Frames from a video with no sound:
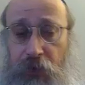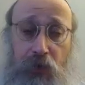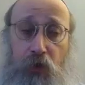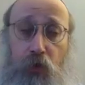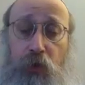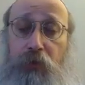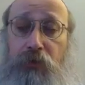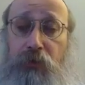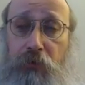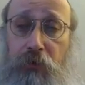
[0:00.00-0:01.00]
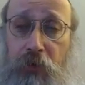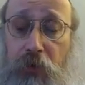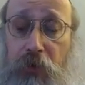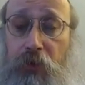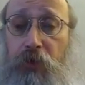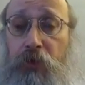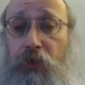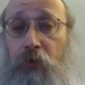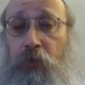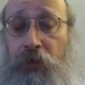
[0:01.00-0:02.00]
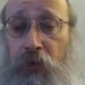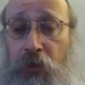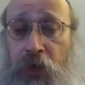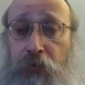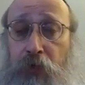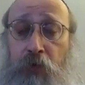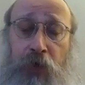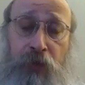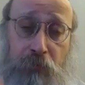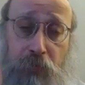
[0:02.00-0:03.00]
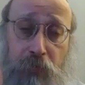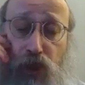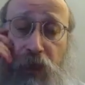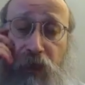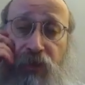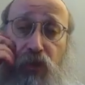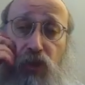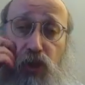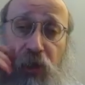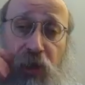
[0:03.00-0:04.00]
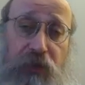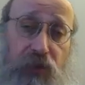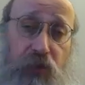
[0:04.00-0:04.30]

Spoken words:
In other words, what the Mishnah is teaching us,